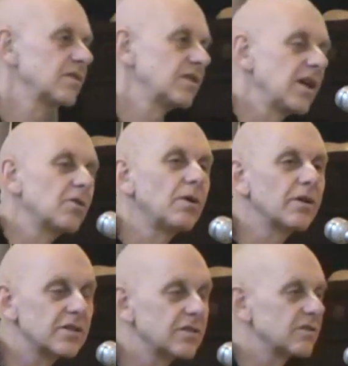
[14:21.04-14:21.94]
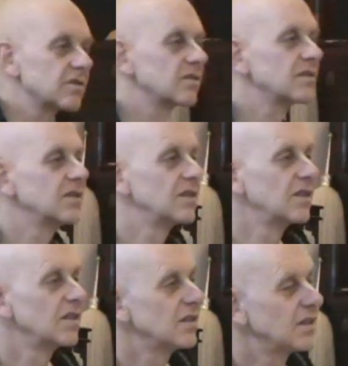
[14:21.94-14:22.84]
their qualities,
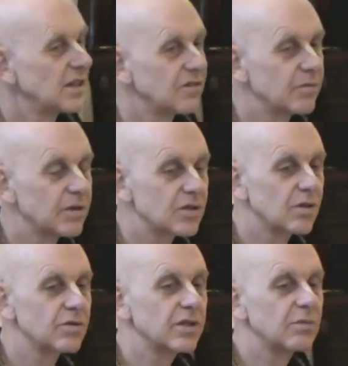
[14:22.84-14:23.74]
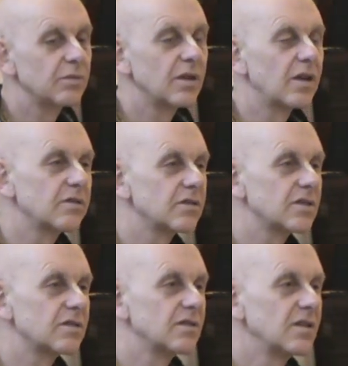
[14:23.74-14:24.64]
and if we associate with
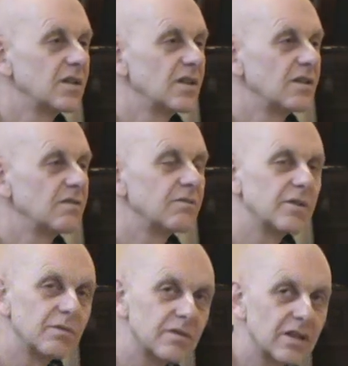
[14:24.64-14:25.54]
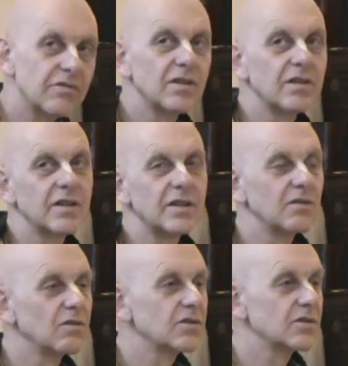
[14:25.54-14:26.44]
others, we will definitely
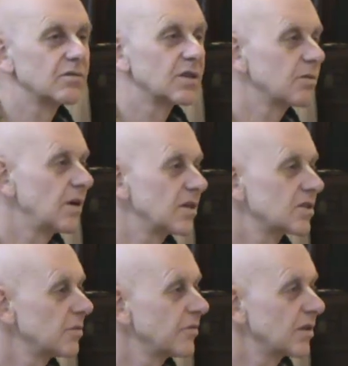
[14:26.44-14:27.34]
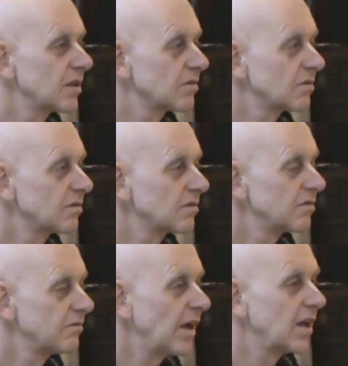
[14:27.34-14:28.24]
also acquire some of their
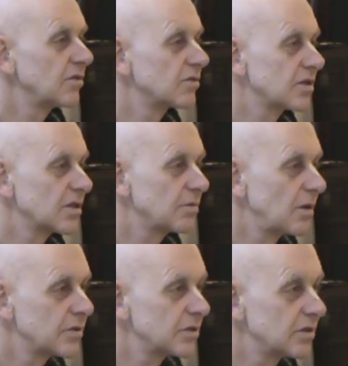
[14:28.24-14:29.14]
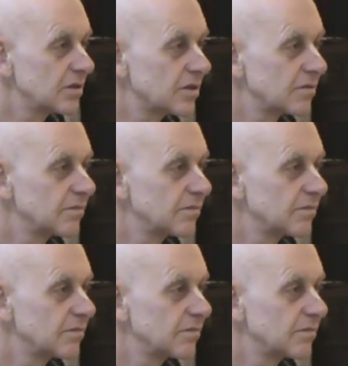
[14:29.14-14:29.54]
values and qualities.